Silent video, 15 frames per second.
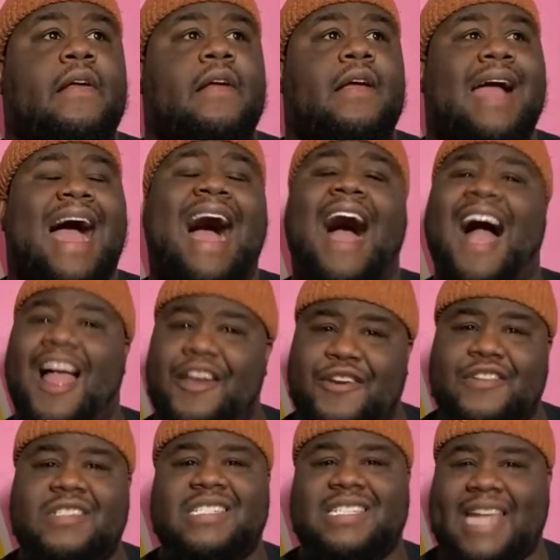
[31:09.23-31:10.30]
I
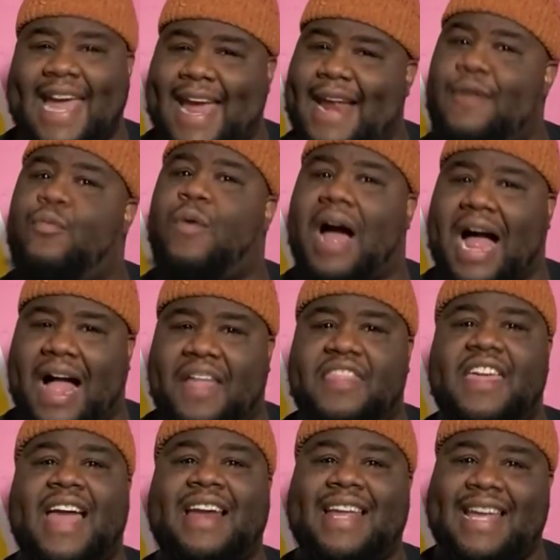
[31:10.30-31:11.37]
understand why
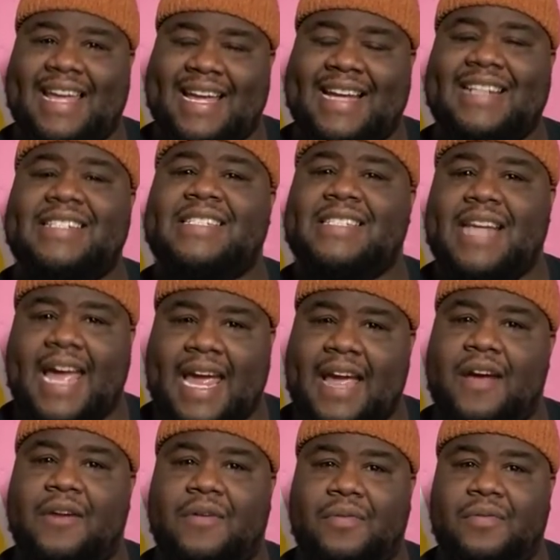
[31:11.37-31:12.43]
that is
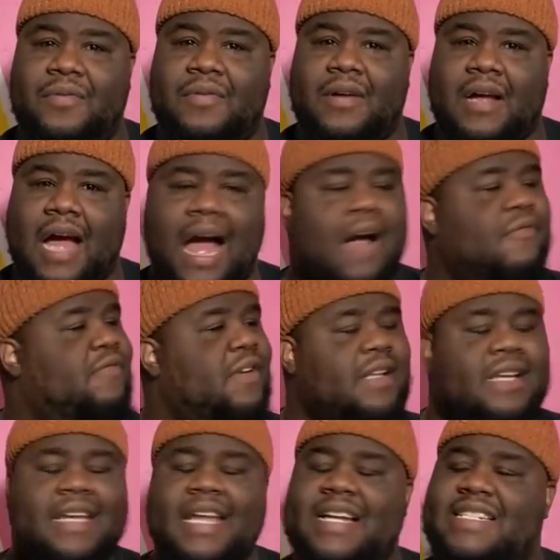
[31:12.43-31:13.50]
now. I
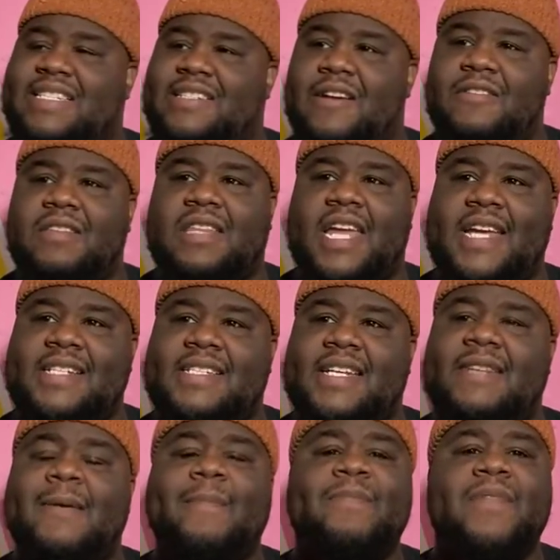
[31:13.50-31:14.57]
really get, it's certain things,
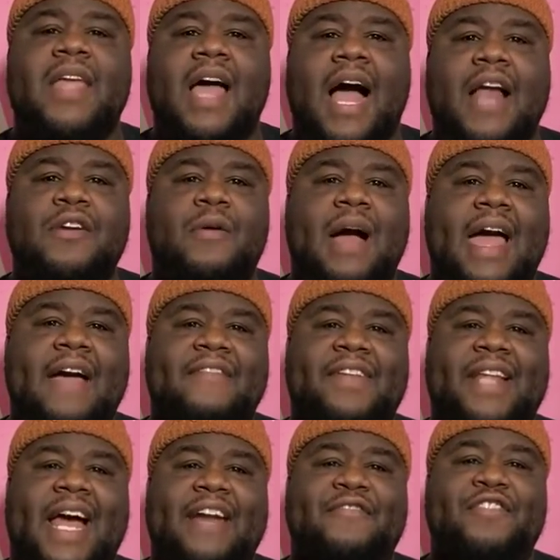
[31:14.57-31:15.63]
and I know I have a
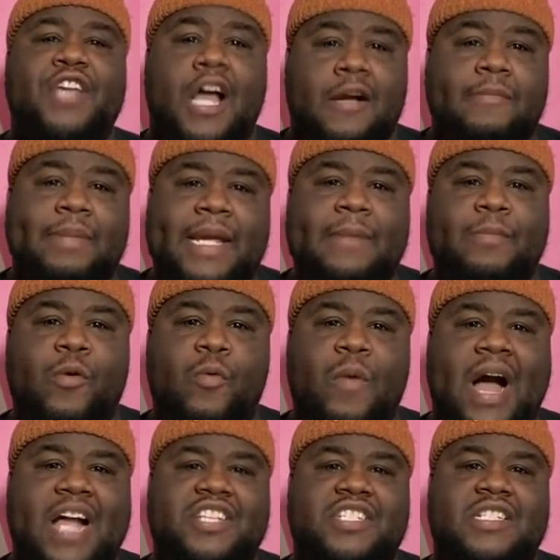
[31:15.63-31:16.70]
lot of young people
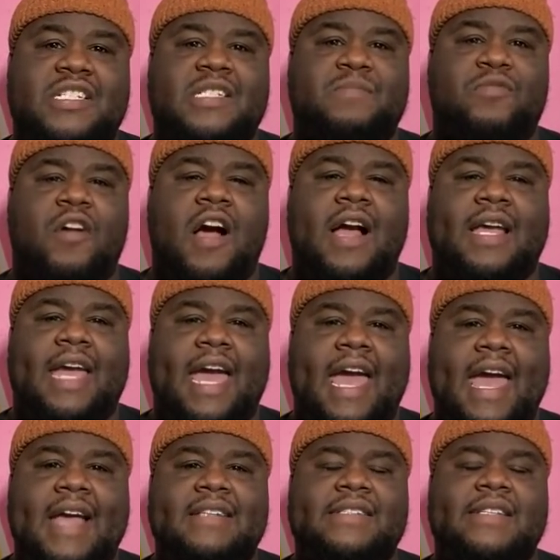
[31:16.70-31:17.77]
watch this
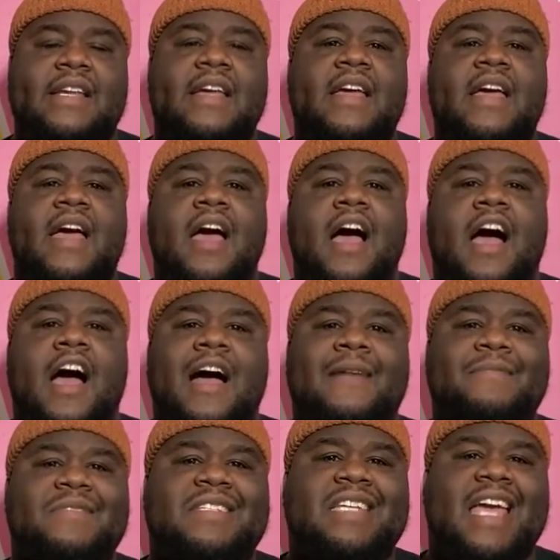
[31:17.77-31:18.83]
broadcast.
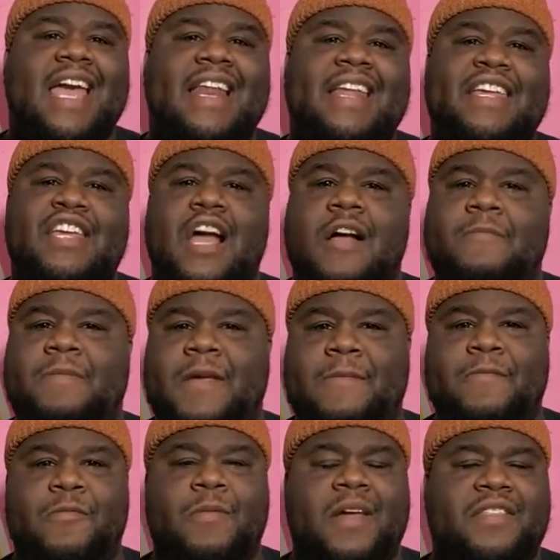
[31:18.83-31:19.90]
To any young
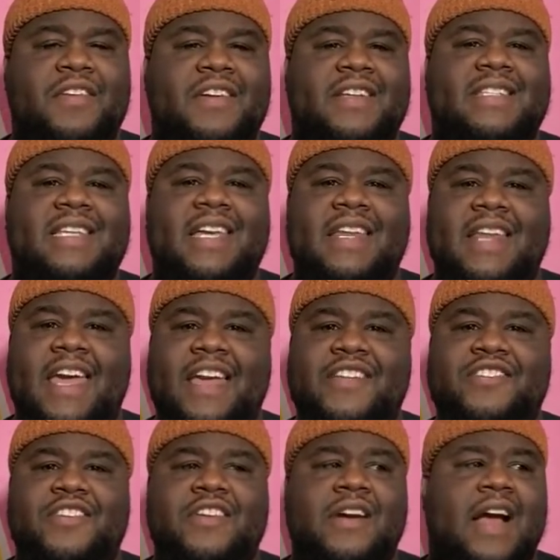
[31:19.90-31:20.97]
people, whether you're a
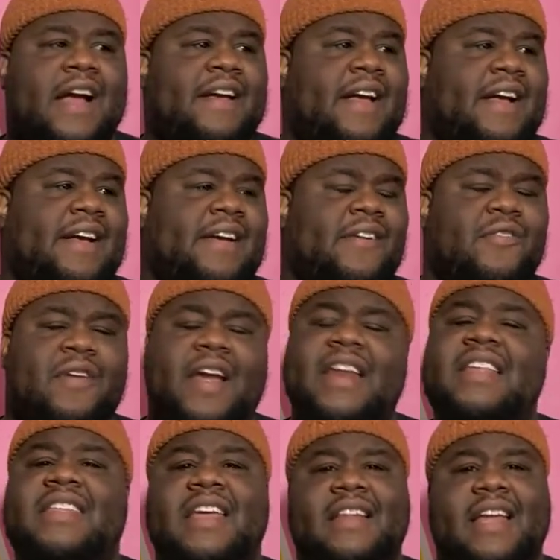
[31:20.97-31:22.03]
teenager or
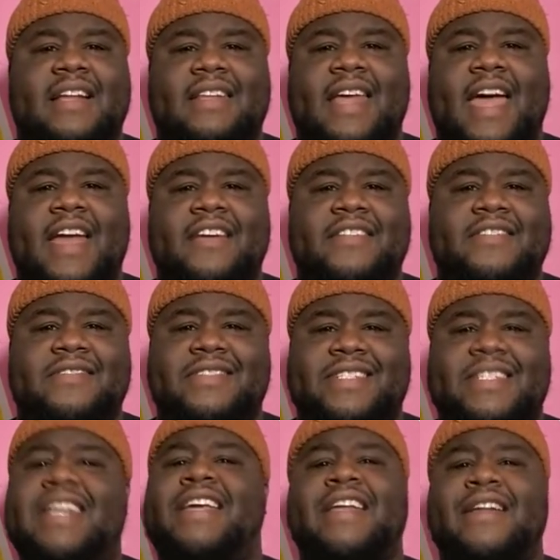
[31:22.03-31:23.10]
anything like that, you're
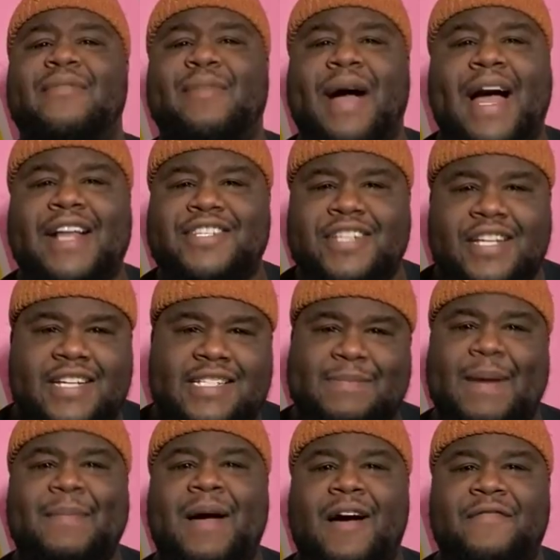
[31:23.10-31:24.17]
sneaking and watching it
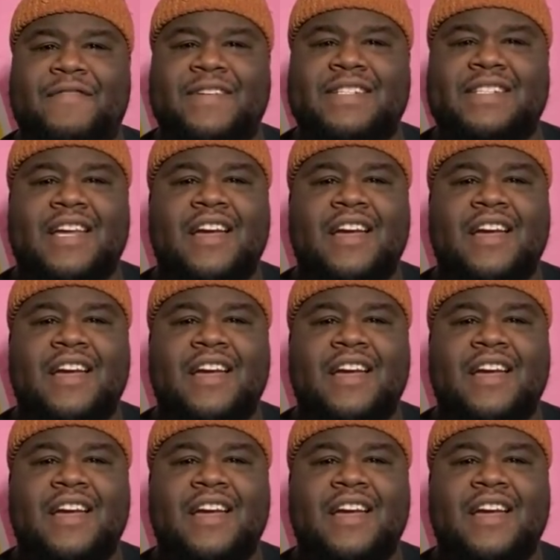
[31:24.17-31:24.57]
because my mouth is